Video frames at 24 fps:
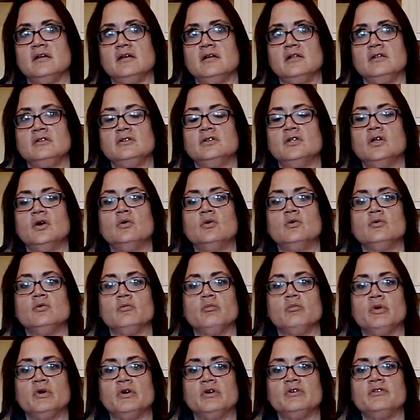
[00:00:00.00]

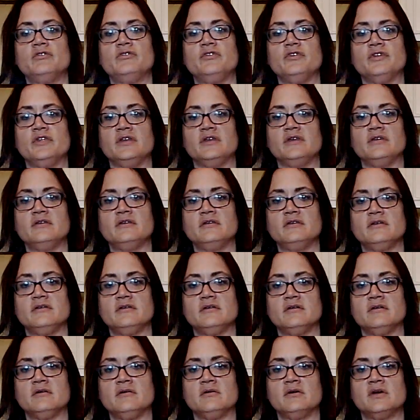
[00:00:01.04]
alone person.
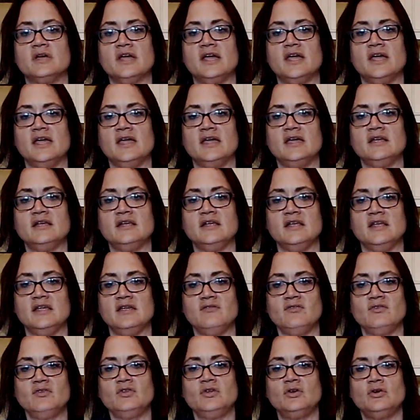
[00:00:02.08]
Okay,
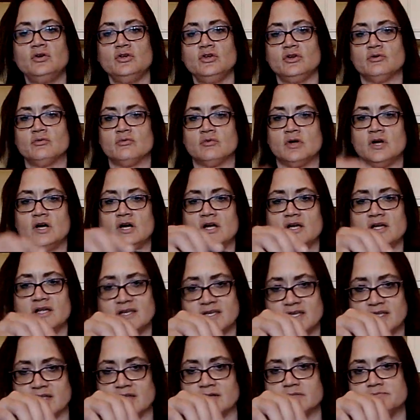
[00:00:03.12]
even though you're
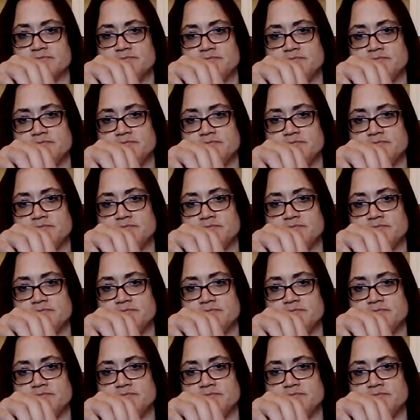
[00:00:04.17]
rocking it,